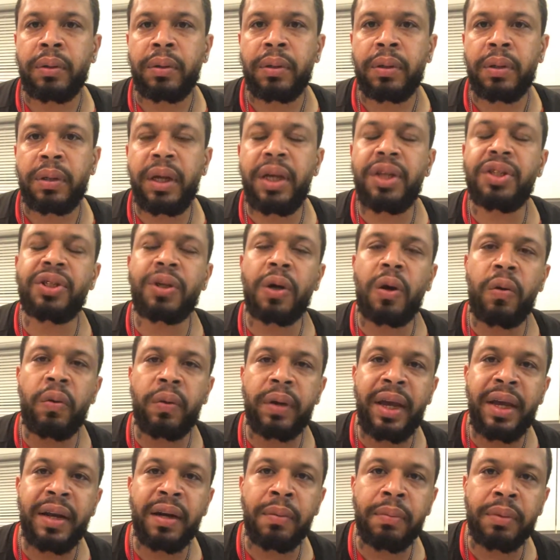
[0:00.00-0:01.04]
Esau,
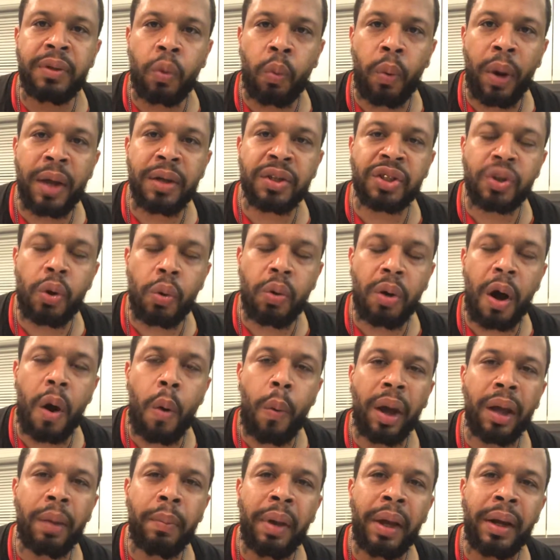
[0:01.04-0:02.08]
Edom, the white so-called
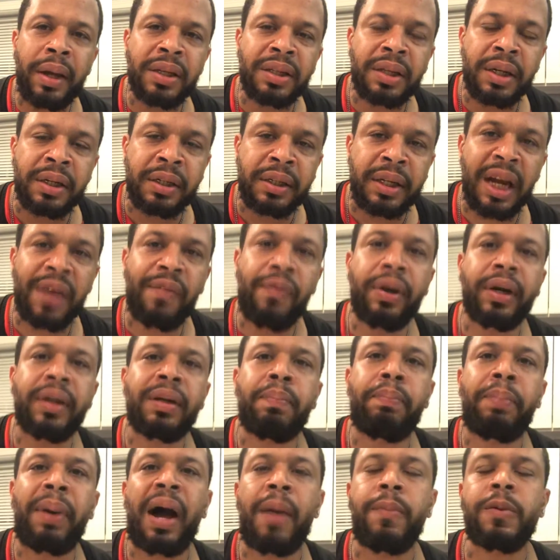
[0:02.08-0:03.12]
white man, is the devil that the
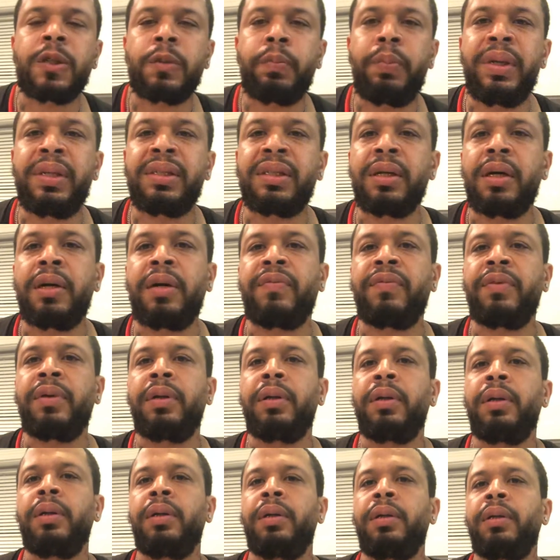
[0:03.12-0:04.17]
Bible speaks of.
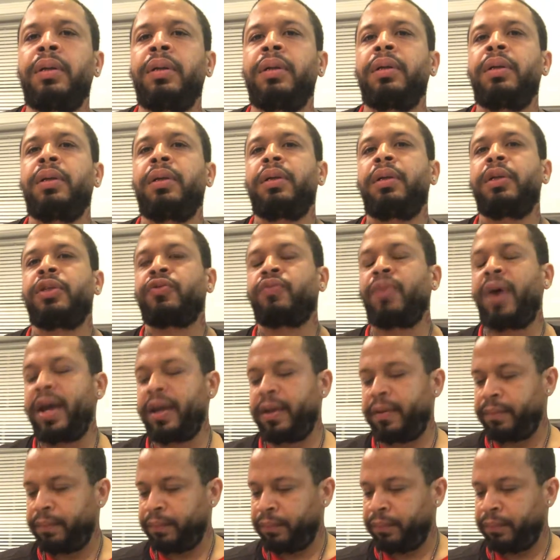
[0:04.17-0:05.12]
That's right.